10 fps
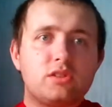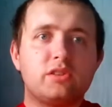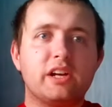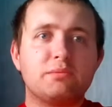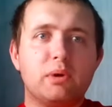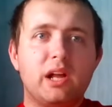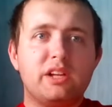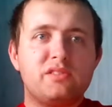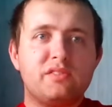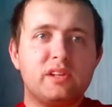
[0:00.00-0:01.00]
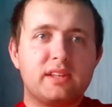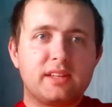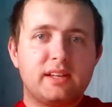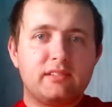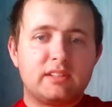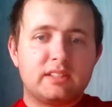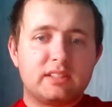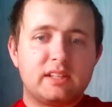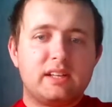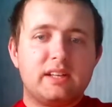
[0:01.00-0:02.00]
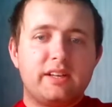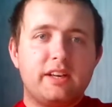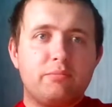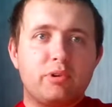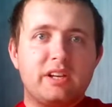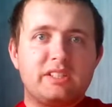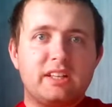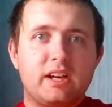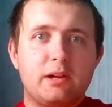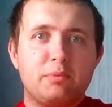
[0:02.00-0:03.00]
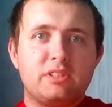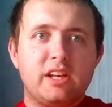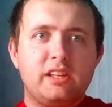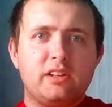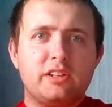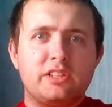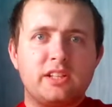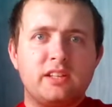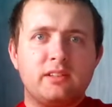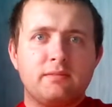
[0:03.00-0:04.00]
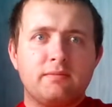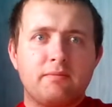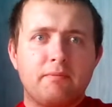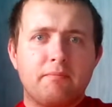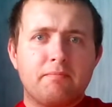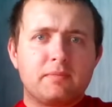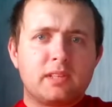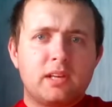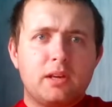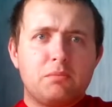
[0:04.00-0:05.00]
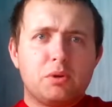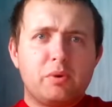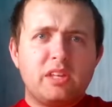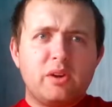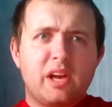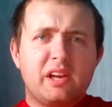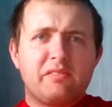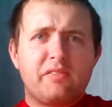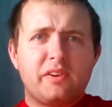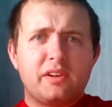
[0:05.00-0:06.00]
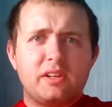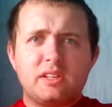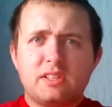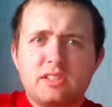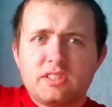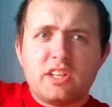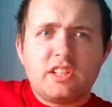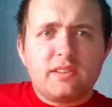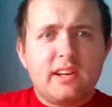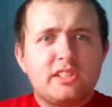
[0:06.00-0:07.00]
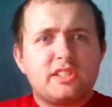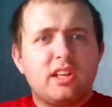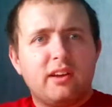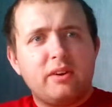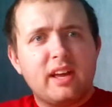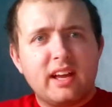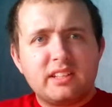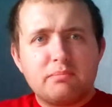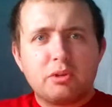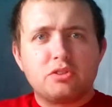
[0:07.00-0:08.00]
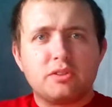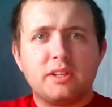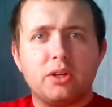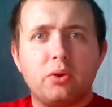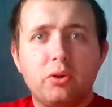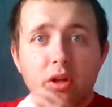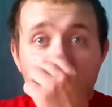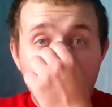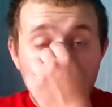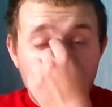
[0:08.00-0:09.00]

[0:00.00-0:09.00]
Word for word: stretch mileage further and embracing hybrid technology. But when you have situations like we had in Montreal,